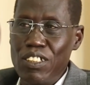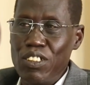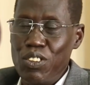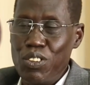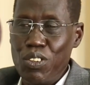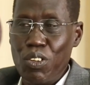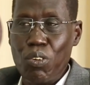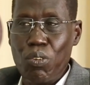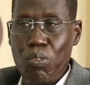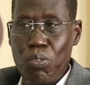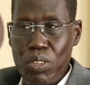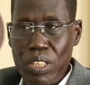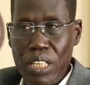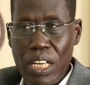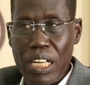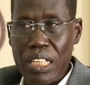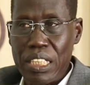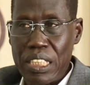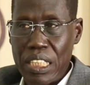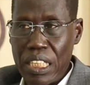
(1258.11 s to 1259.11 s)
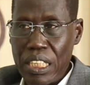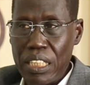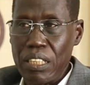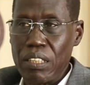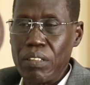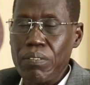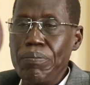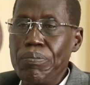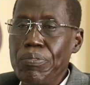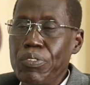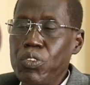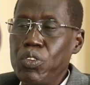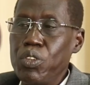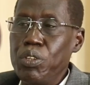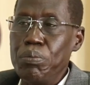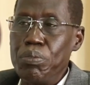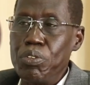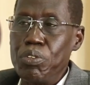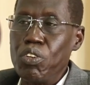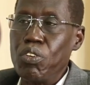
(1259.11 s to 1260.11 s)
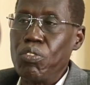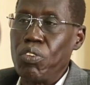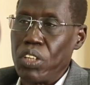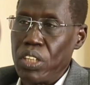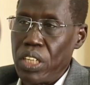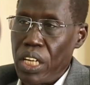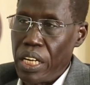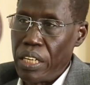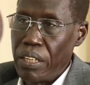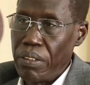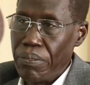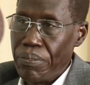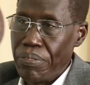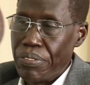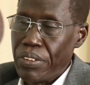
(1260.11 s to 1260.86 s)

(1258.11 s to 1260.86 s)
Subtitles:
So we are trying to improve on that,